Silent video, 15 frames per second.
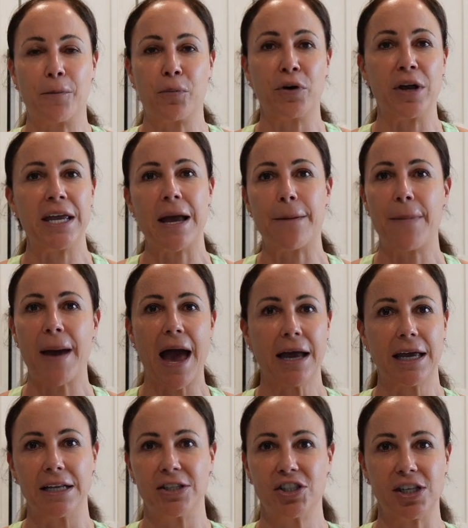bring a
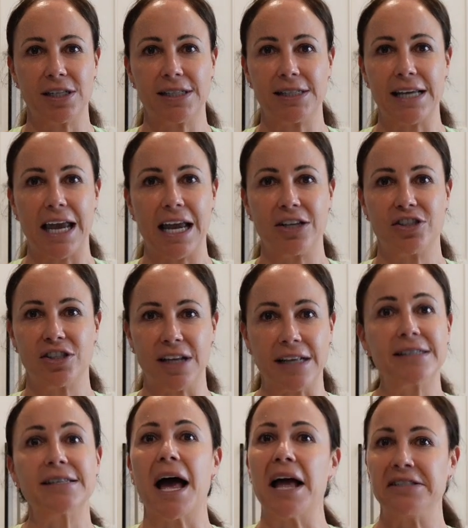package to stage
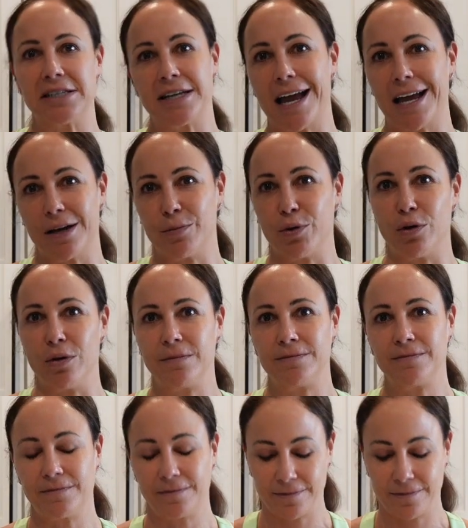that's undeniable.